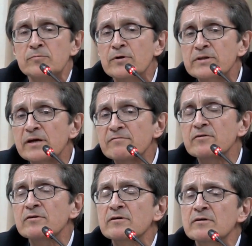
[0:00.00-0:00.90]

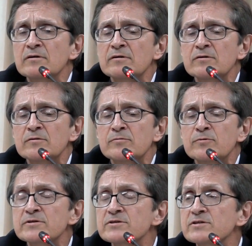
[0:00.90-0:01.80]
whatever
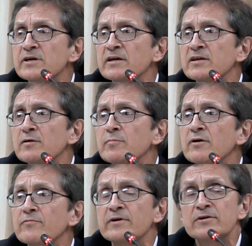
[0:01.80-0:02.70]
was said
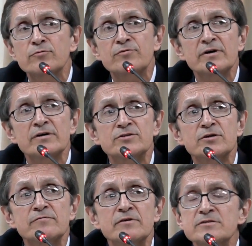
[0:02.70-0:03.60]
about the
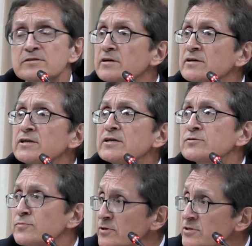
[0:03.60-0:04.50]
neutrality of ASEAN,
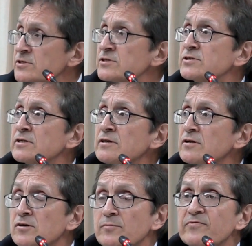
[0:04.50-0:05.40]
it was
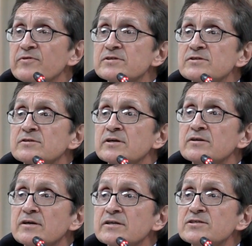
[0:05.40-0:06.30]
still obvious
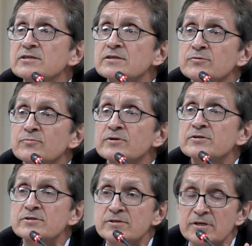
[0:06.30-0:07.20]
that ASEAN
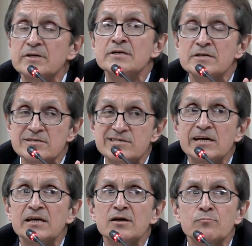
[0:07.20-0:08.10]
was
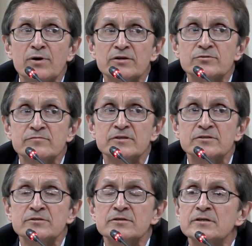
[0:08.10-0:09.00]
taking part of
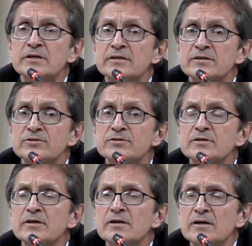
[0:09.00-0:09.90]
it, in it,
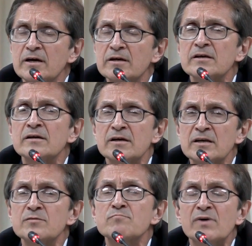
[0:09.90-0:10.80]

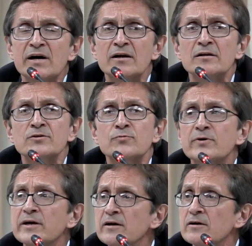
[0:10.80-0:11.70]
in a mild
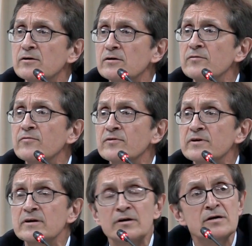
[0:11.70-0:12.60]
way on